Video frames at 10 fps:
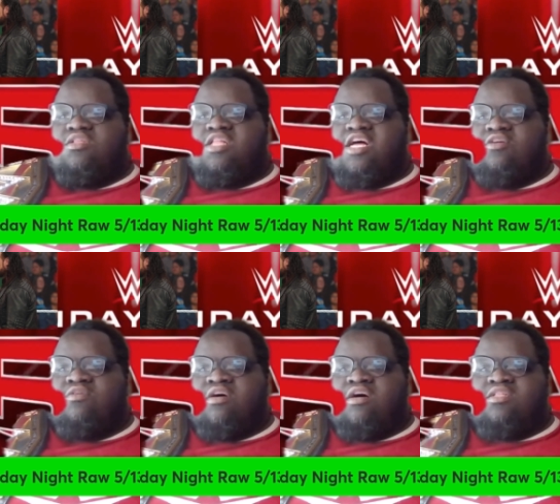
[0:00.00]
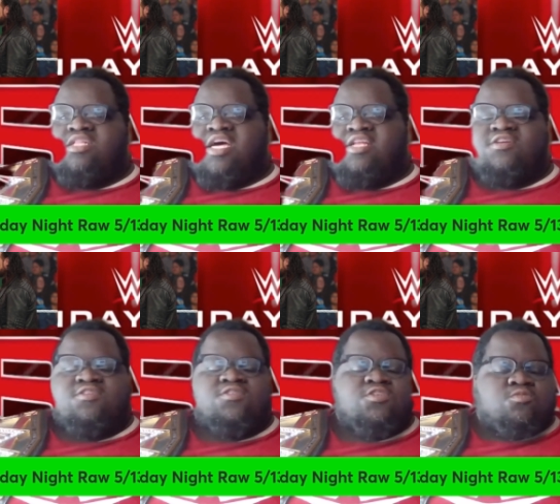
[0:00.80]

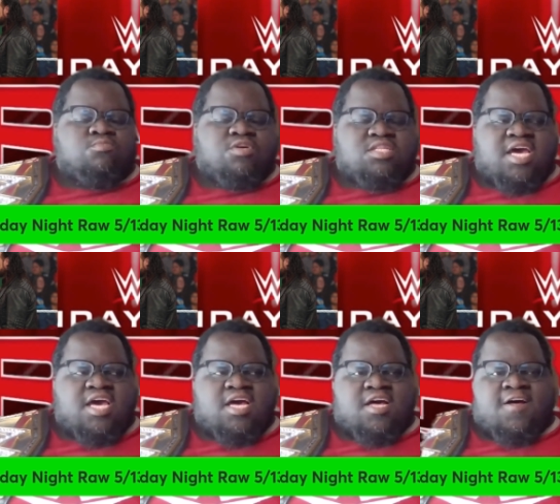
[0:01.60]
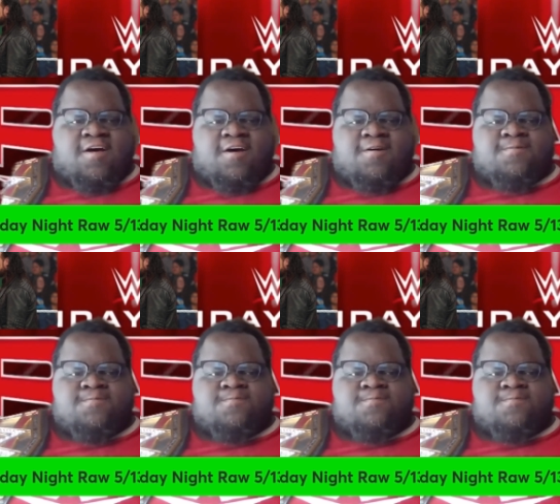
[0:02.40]
later, but that